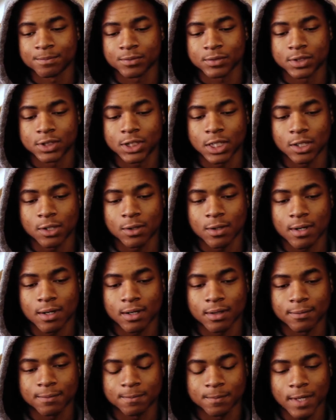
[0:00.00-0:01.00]
So
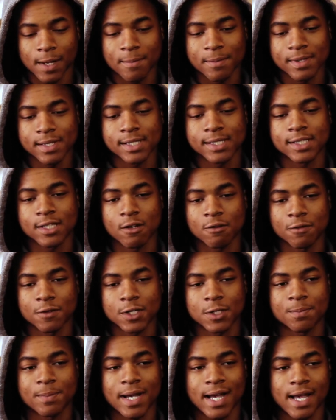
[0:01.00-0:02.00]
I'm being
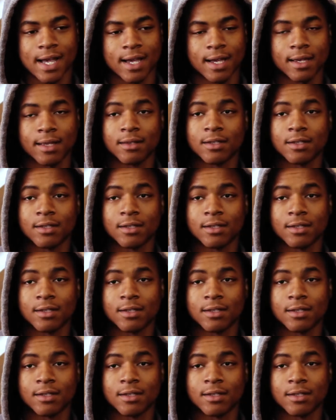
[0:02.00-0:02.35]
selfish by,